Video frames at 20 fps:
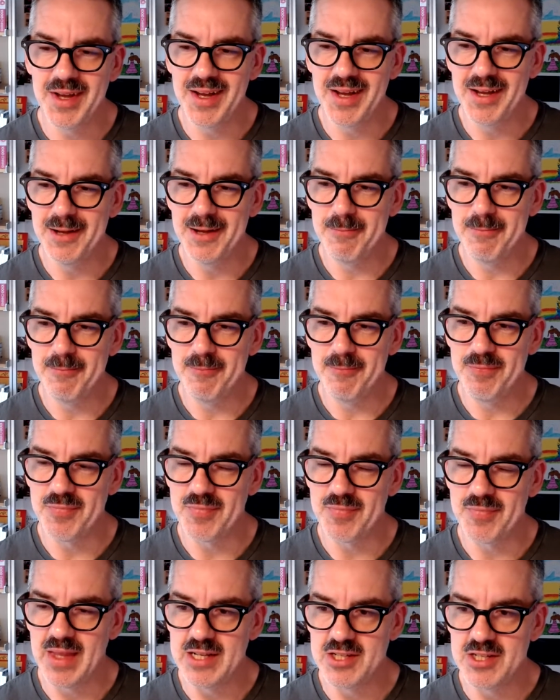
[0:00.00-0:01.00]

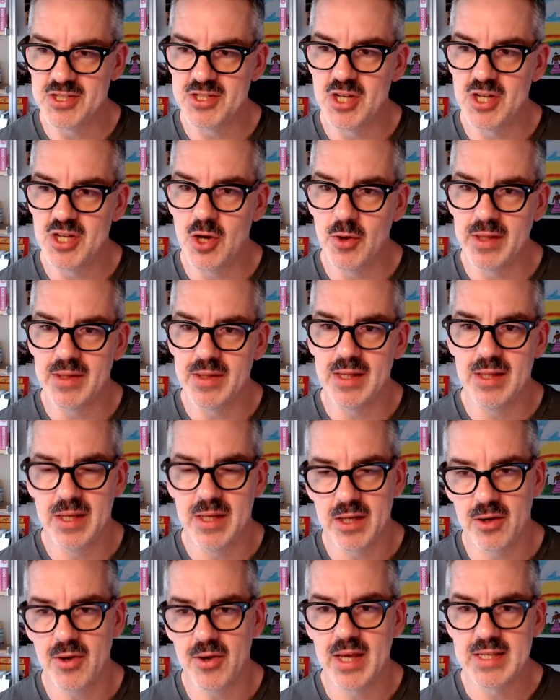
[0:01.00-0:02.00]
and just knowing that, like,
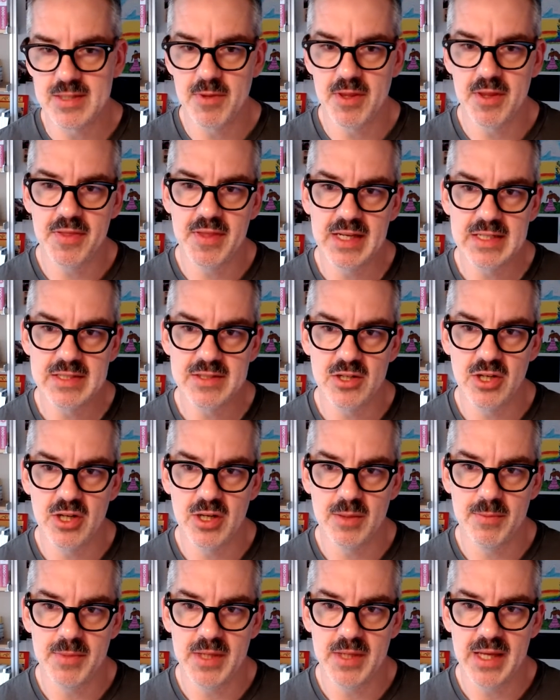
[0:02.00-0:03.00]
okay, some of the things that are
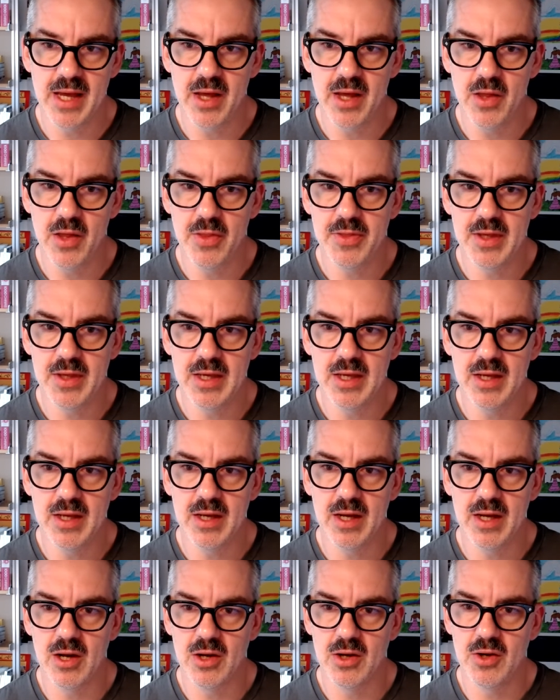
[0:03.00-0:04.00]
going to be healthy
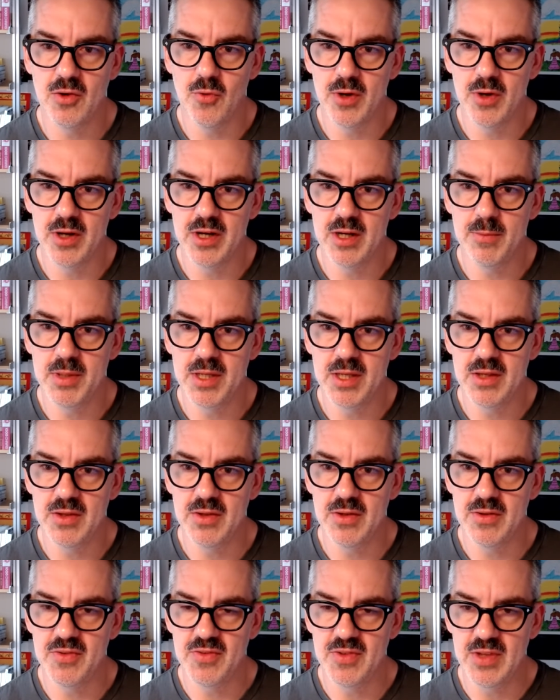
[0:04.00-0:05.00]
are going
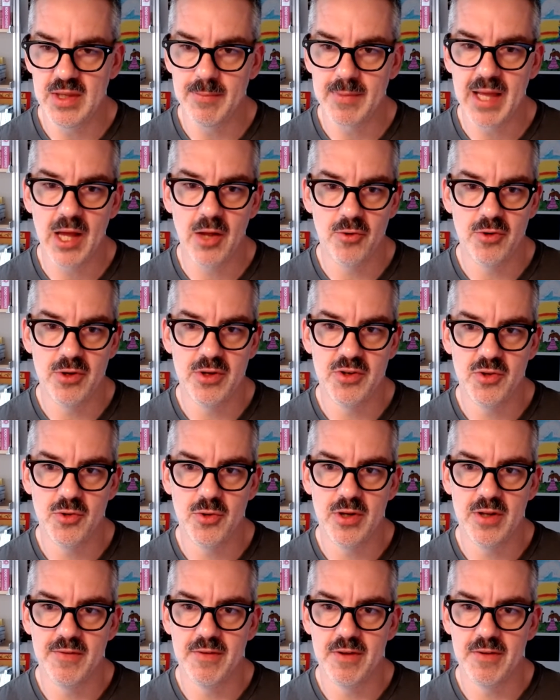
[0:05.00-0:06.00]
to seem
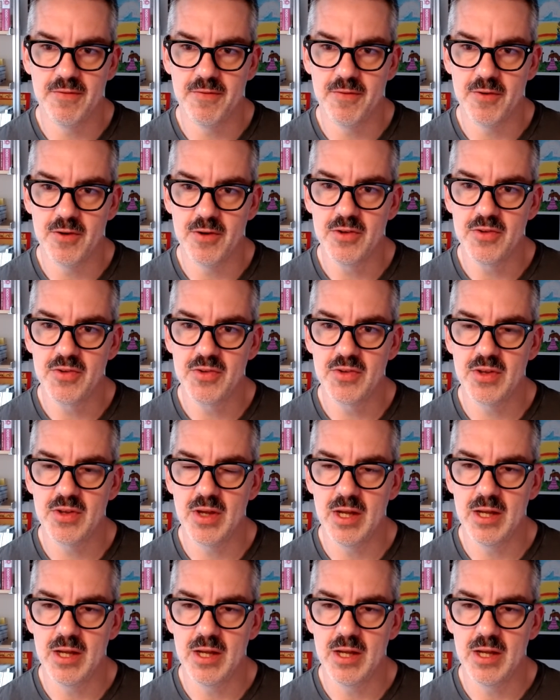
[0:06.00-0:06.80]
counterintuitive at first.